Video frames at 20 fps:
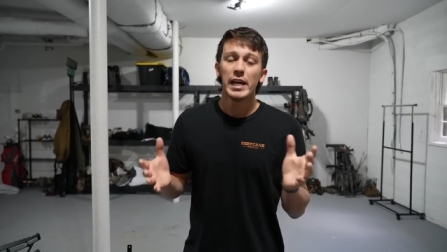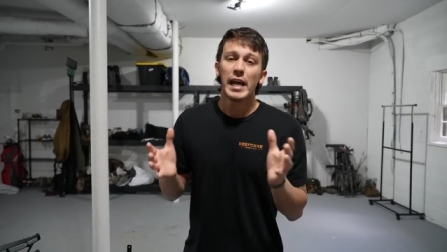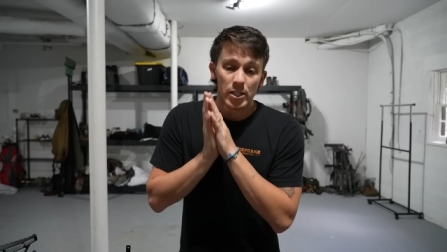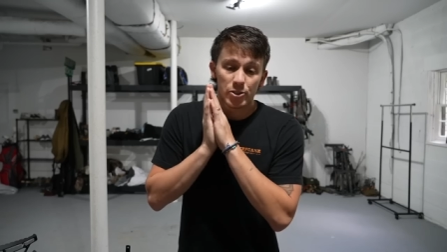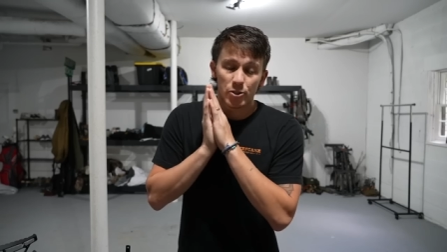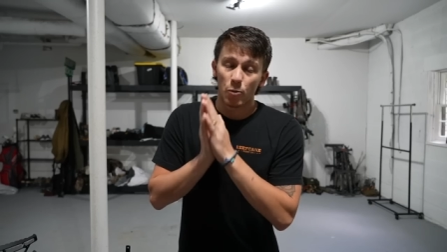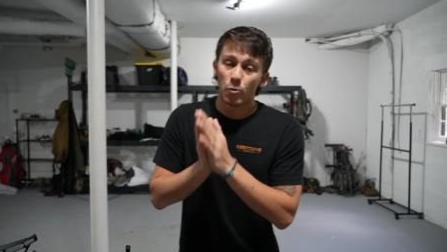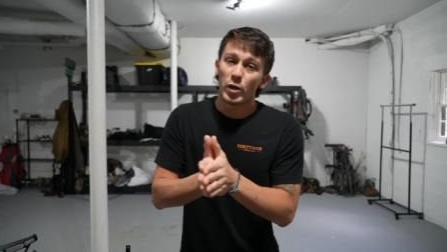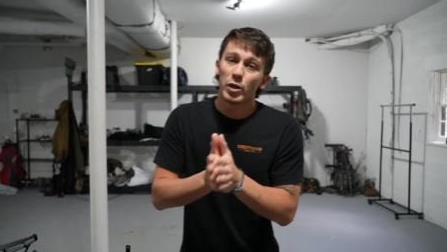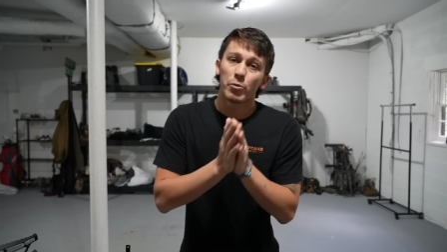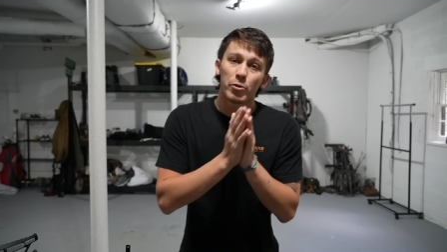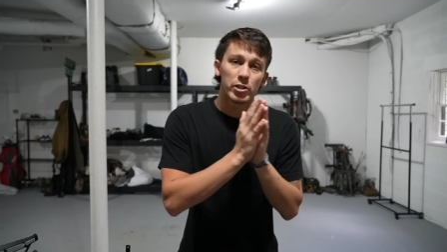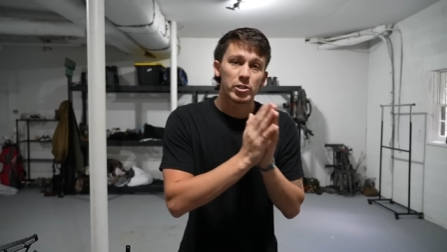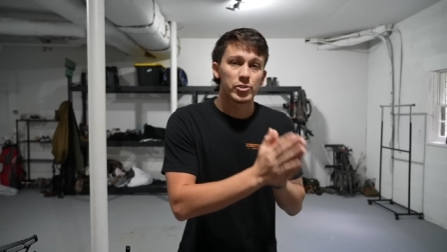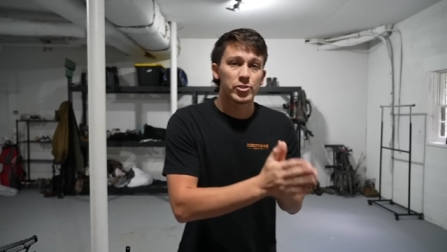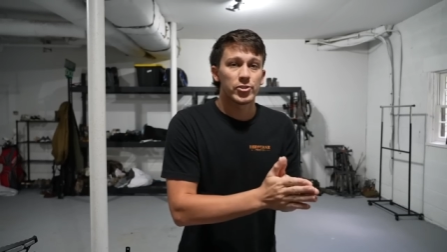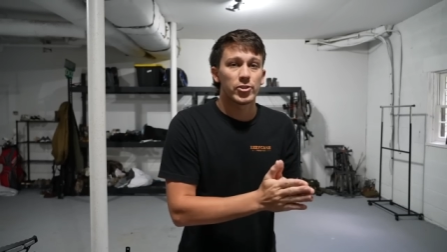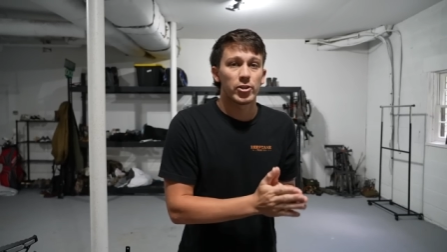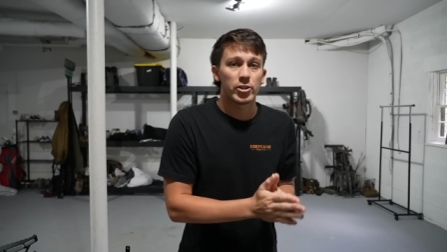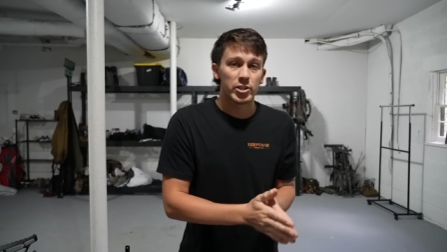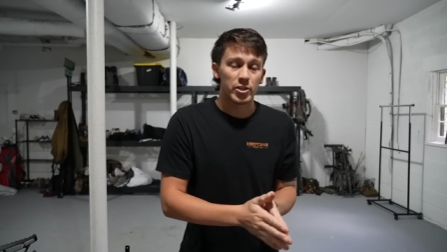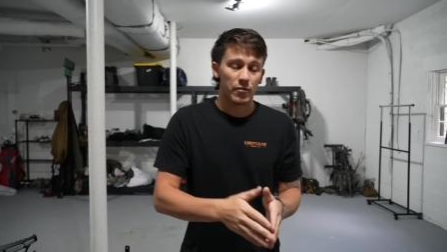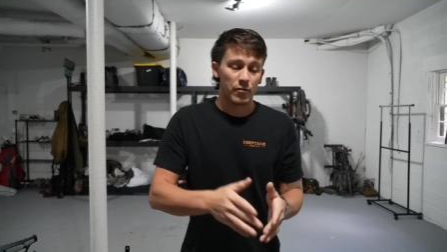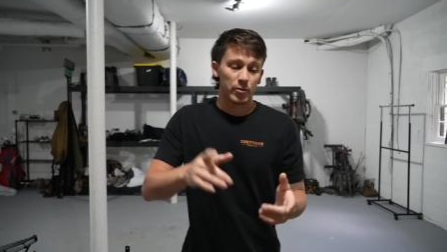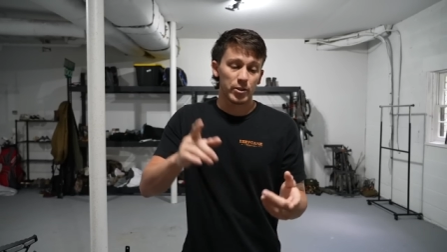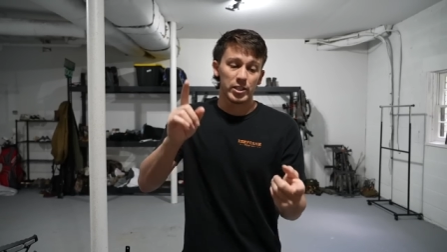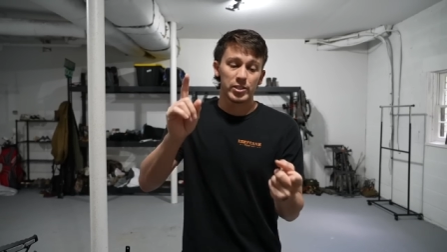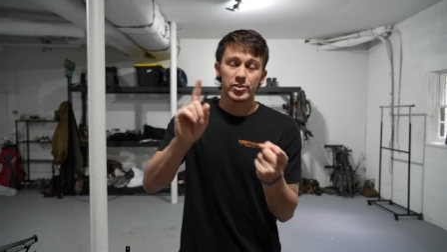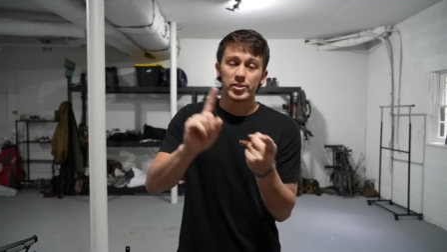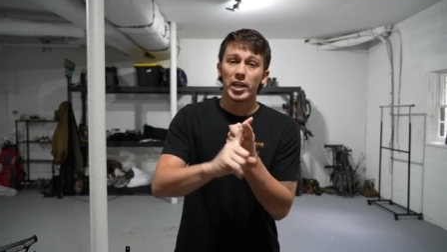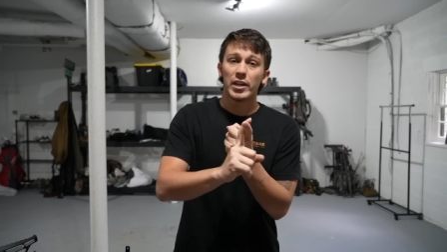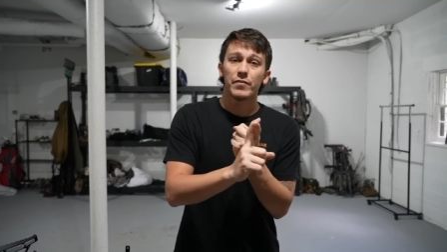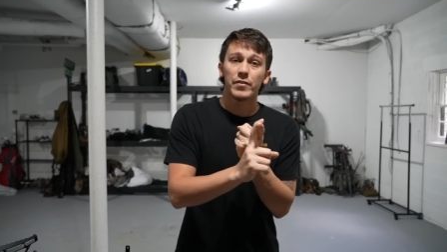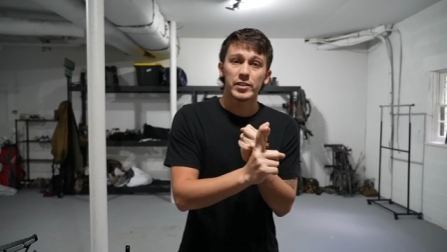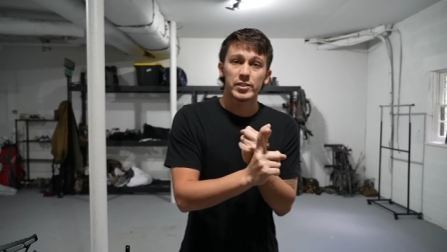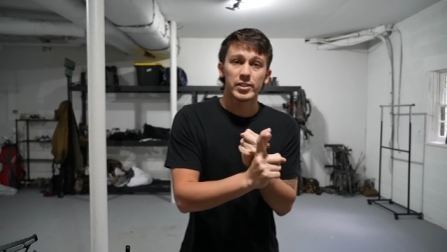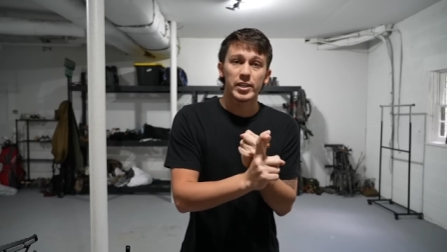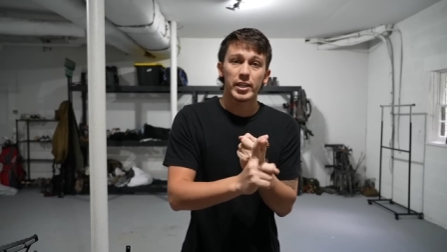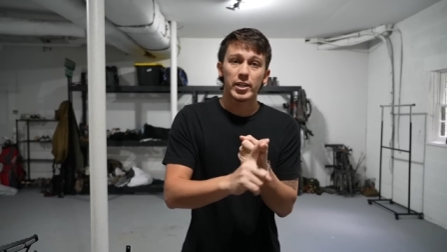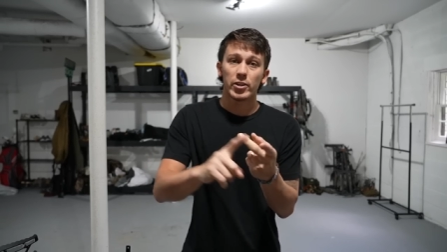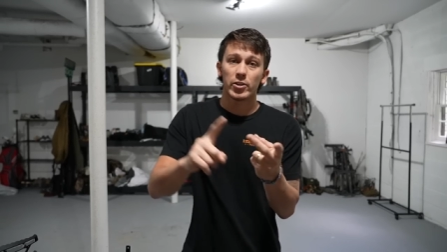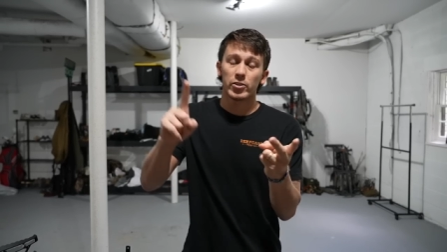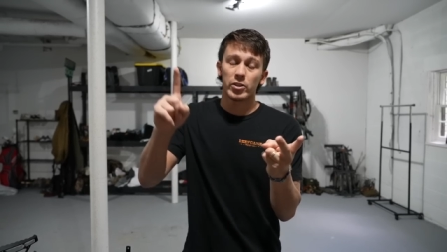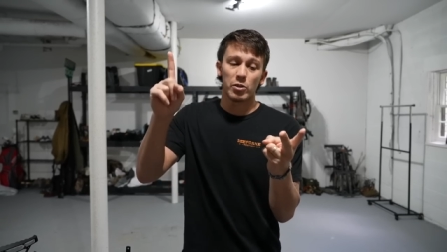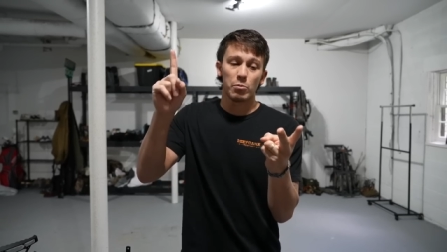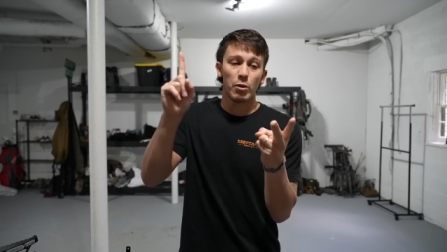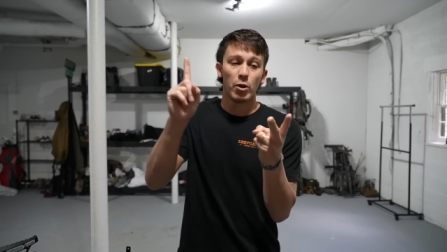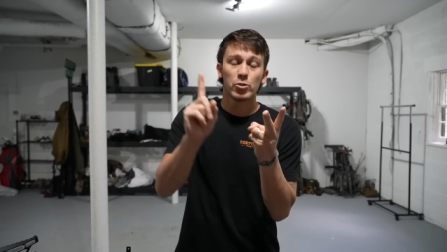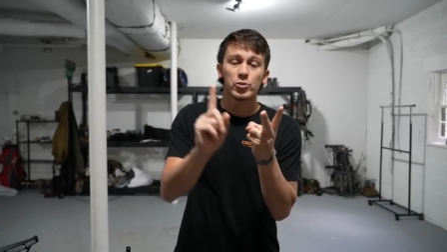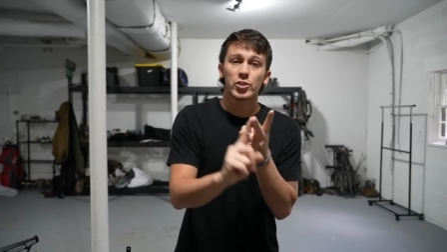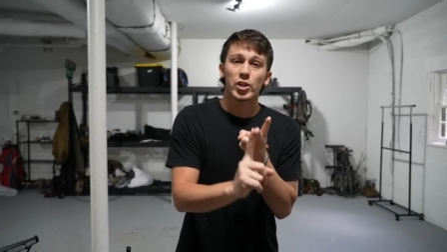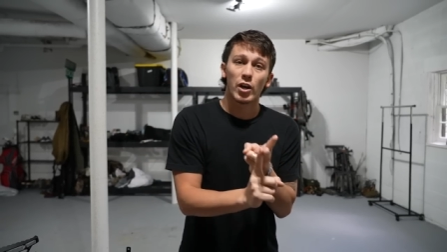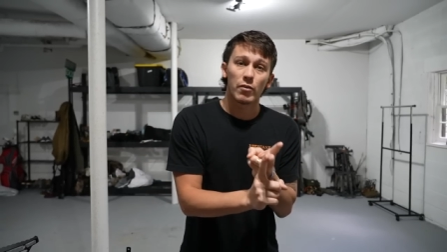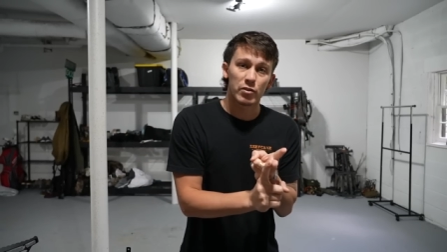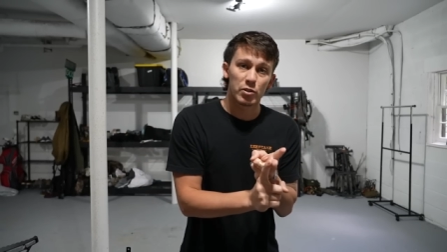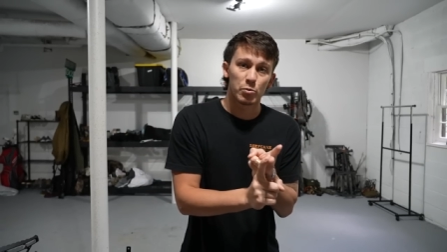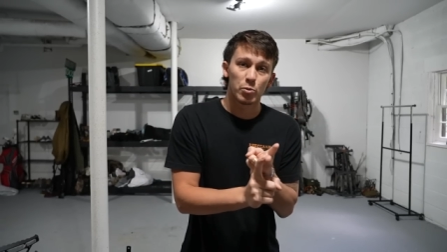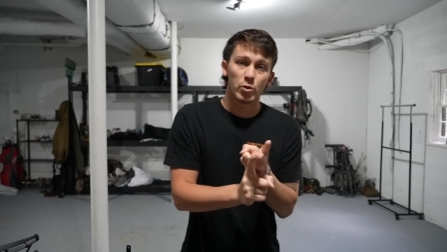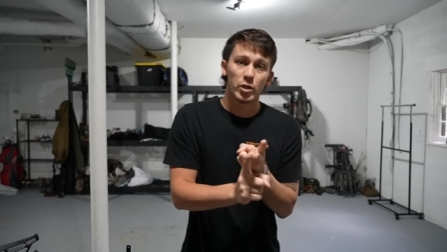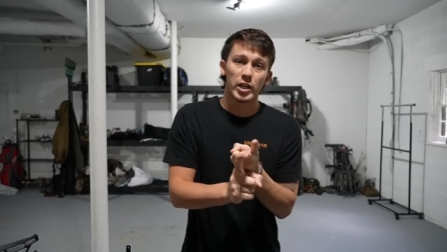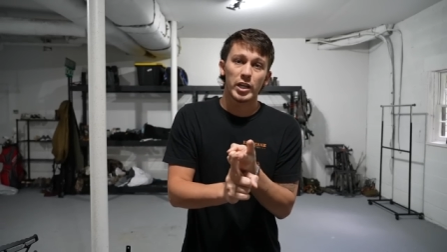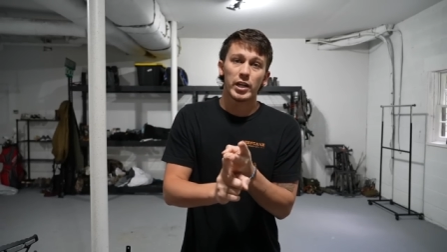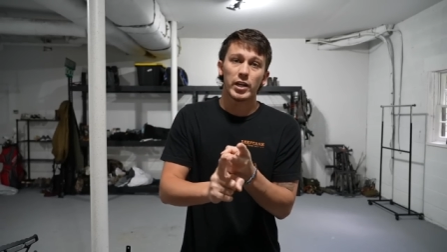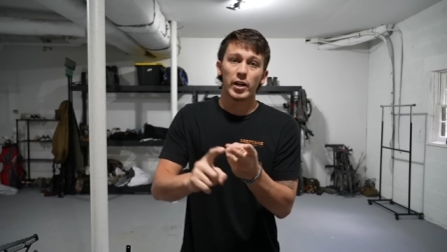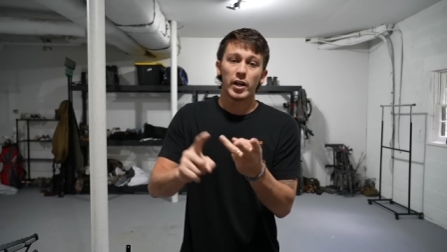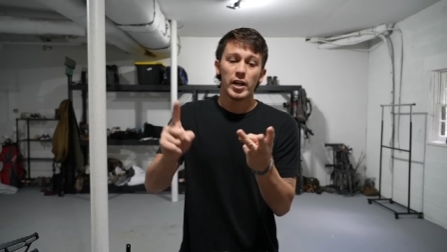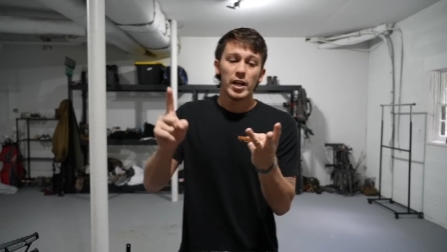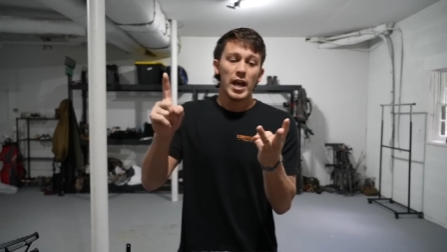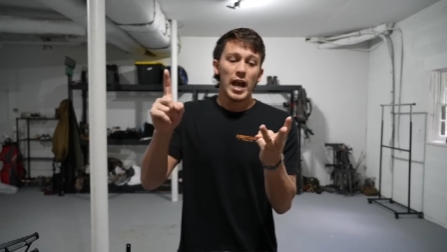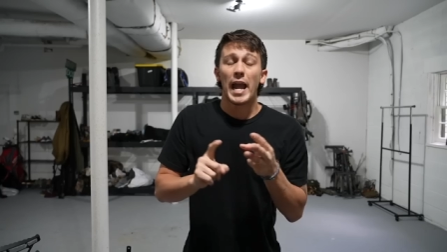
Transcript: So we were in search for the safest gear, the most comfortable gear,